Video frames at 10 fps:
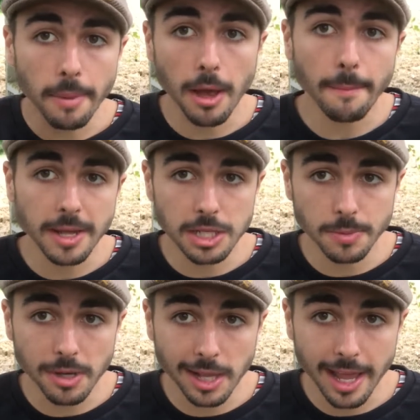but
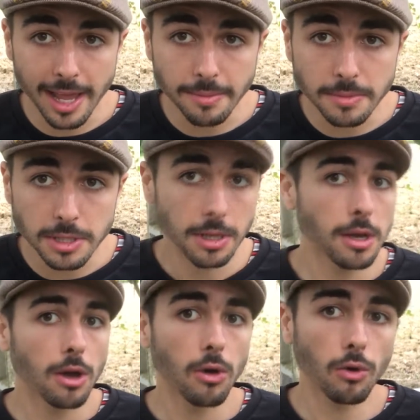Benjamin claims
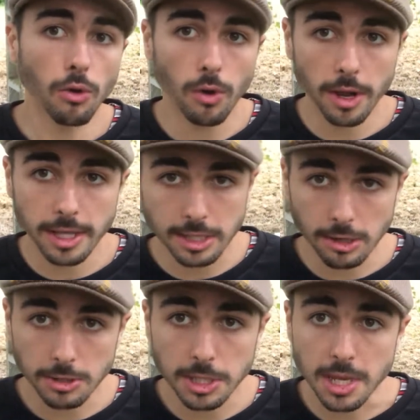aura is
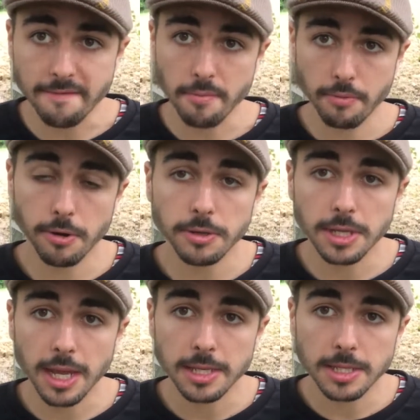lost in the
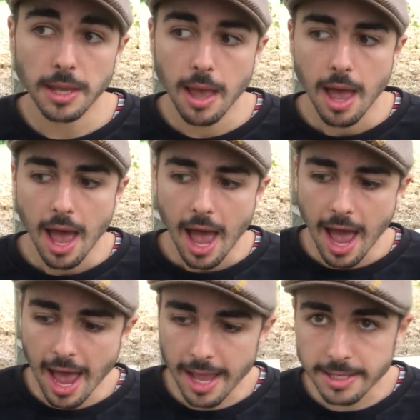process.
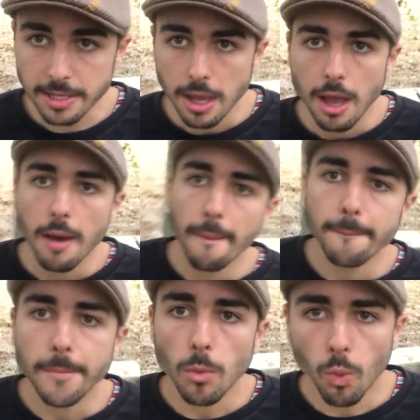And
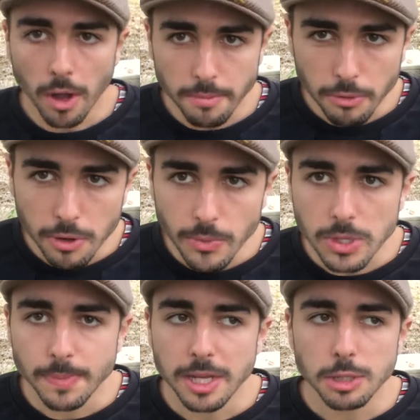one point
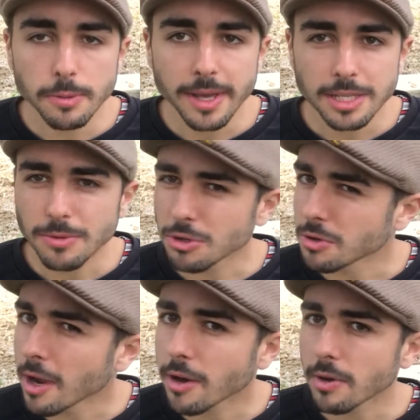which Benjamin makes, I'm not
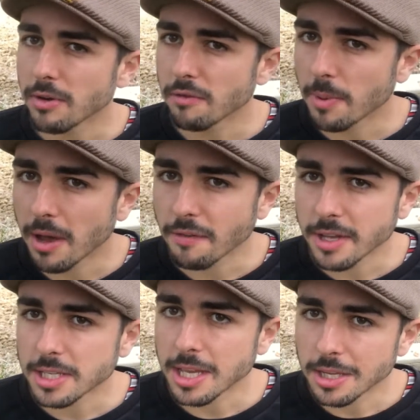sure I agree with, but I
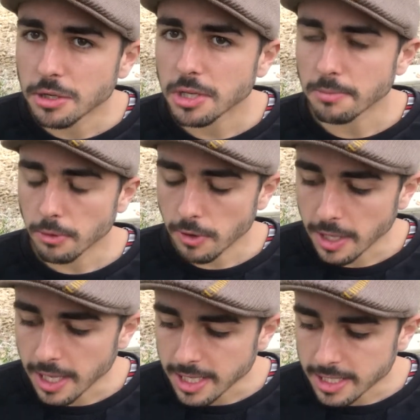think it's an interesting
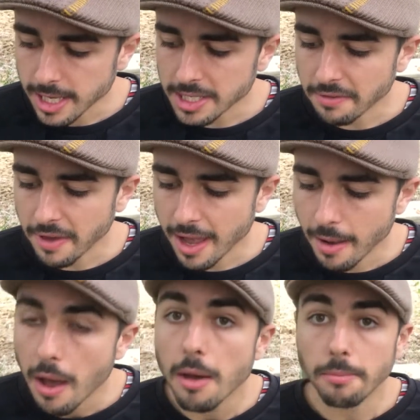point. He says that
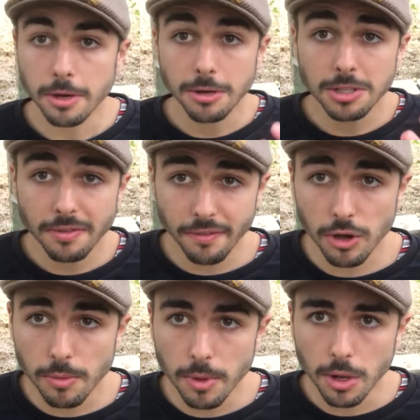because
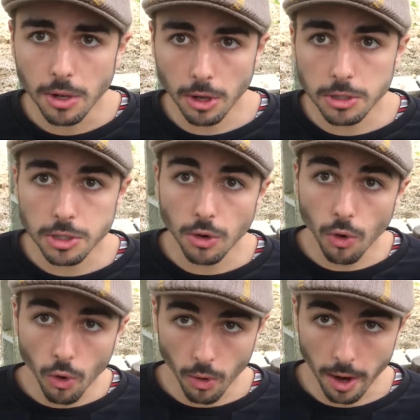film lost
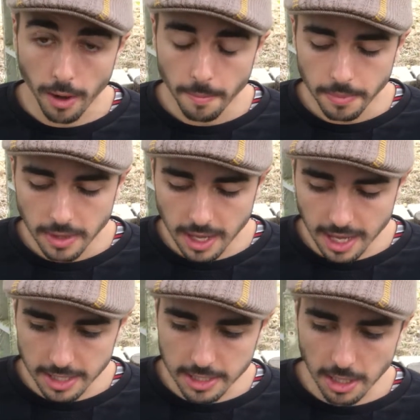aura,
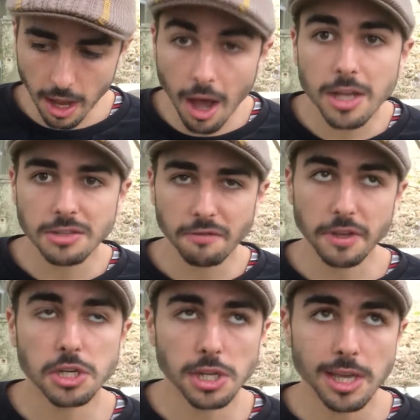it
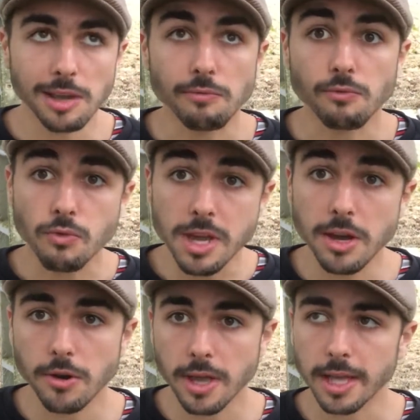artificially
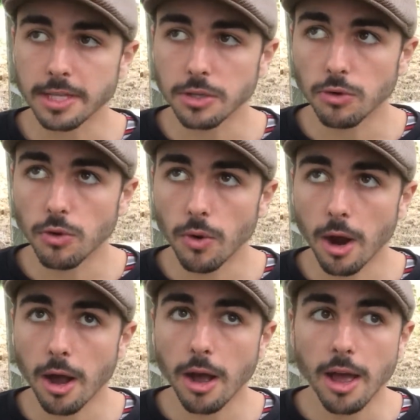recreated
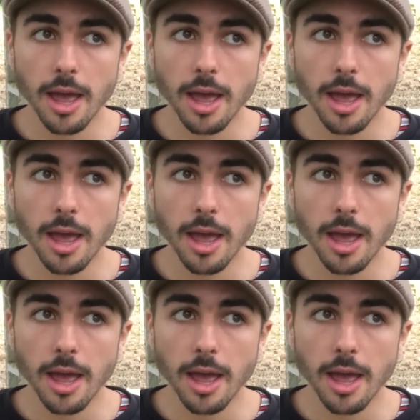aura